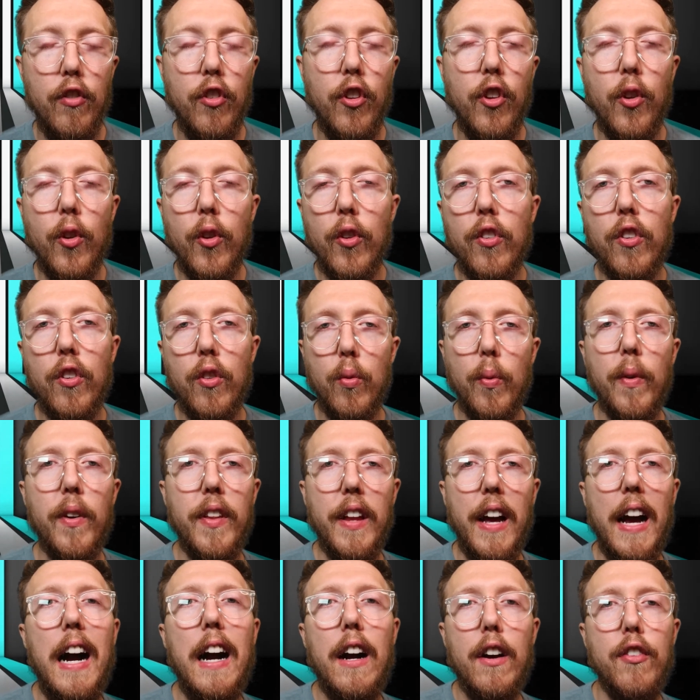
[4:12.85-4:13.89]
She uses one
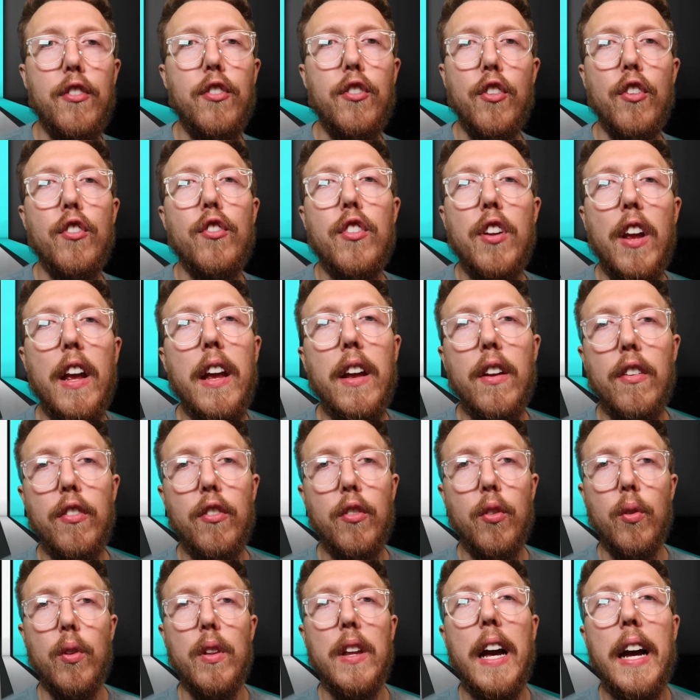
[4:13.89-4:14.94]
of the oxygen tanks
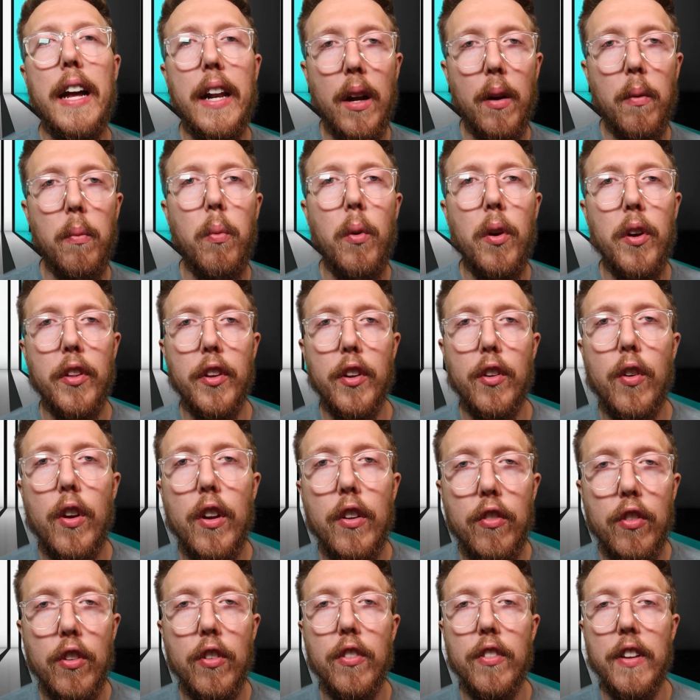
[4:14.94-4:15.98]
to light up one of the
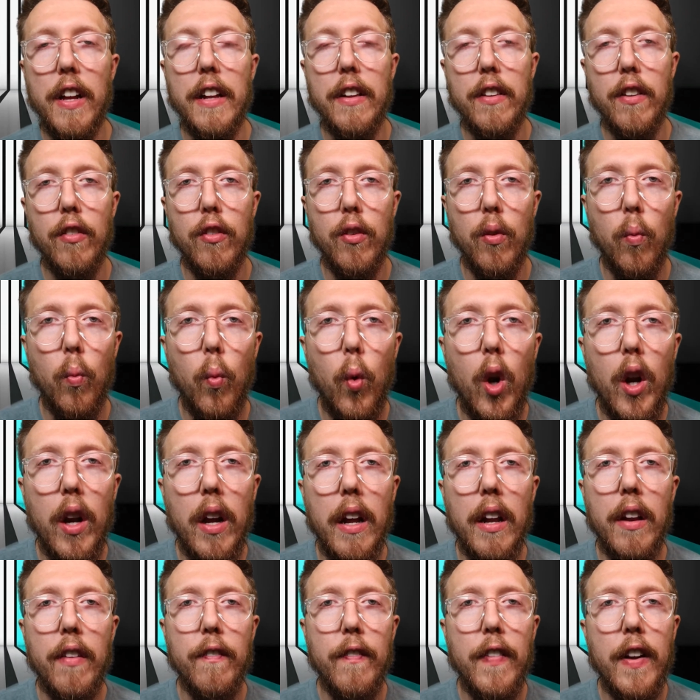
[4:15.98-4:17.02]
creatures. That doesn't
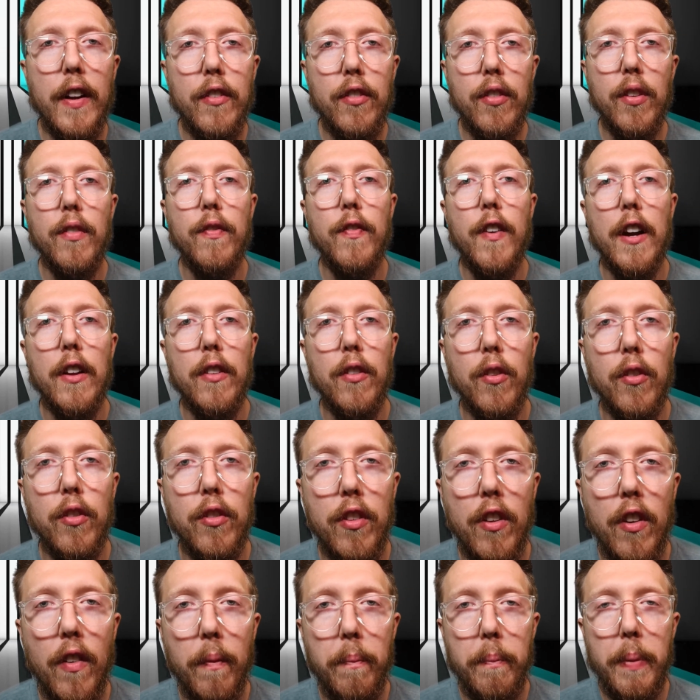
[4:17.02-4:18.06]
work, and eventually finds
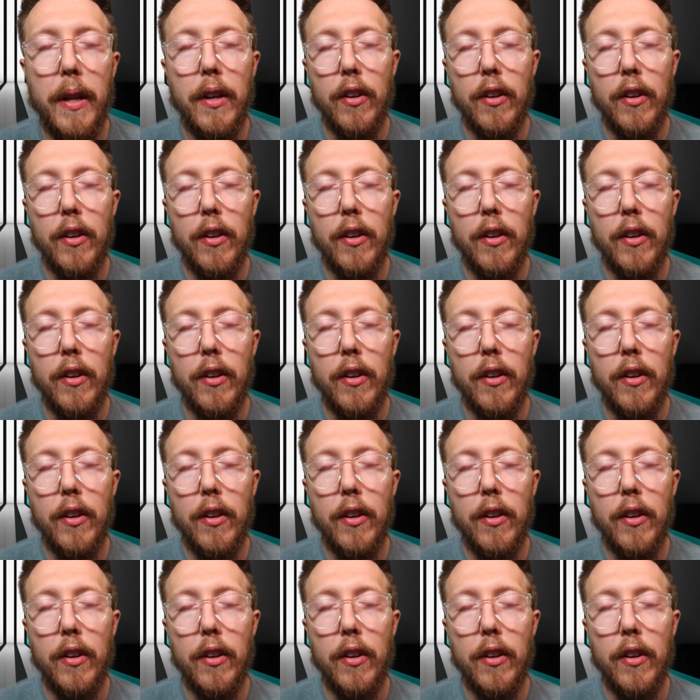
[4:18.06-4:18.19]
herself